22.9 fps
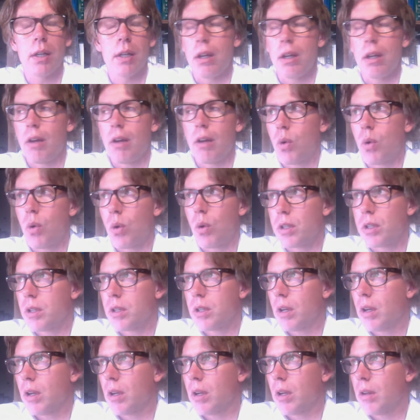Of course,
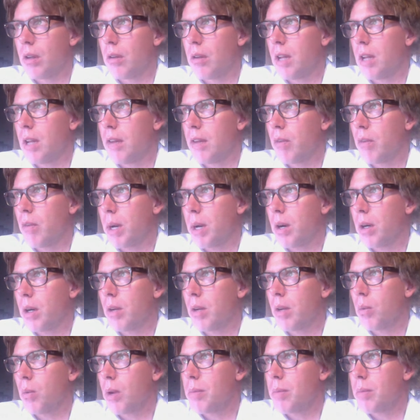Native
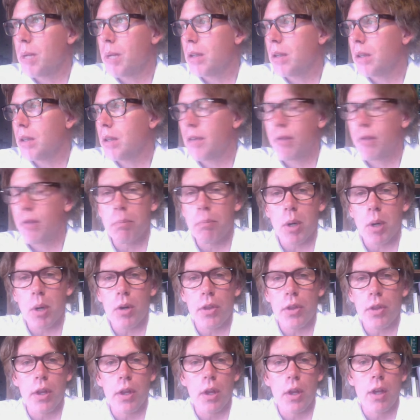American women giving
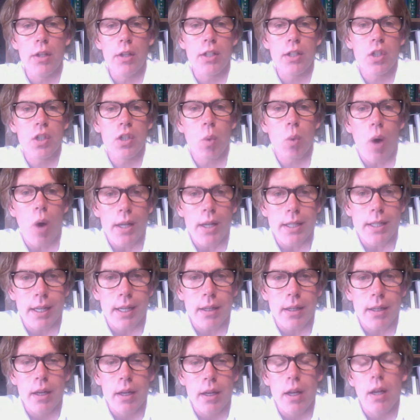birth
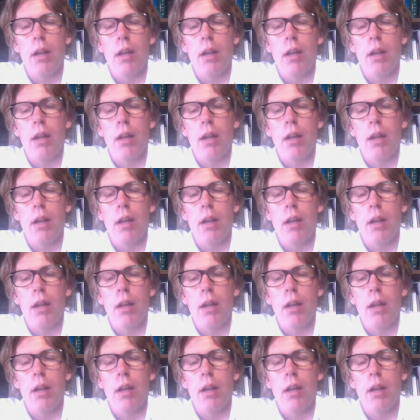squatted.